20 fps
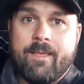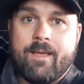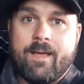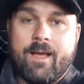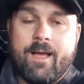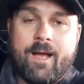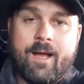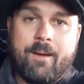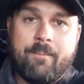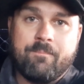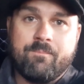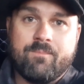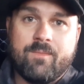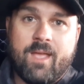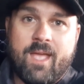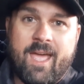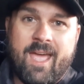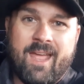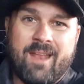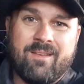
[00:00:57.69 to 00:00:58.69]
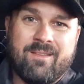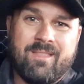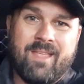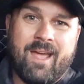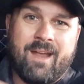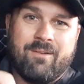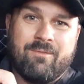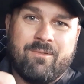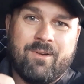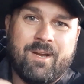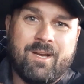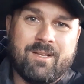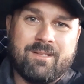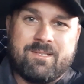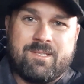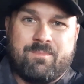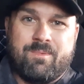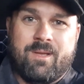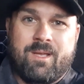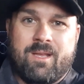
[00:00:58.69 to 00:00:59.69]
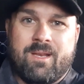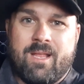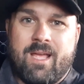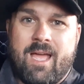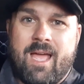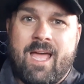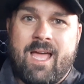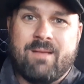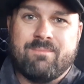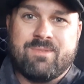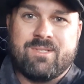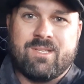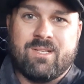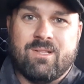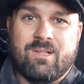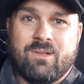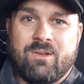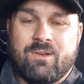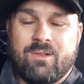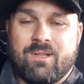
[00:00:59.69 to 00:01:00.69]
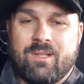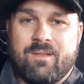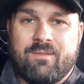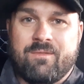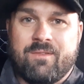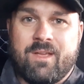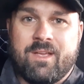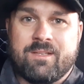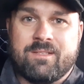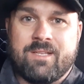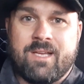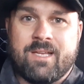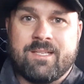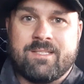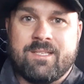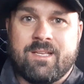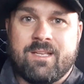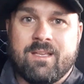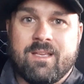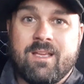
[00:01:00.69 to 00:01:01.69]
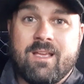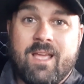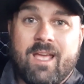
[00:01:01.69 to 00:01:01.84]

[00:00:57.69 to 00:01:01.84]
and that read at speed, absolutely fantastic.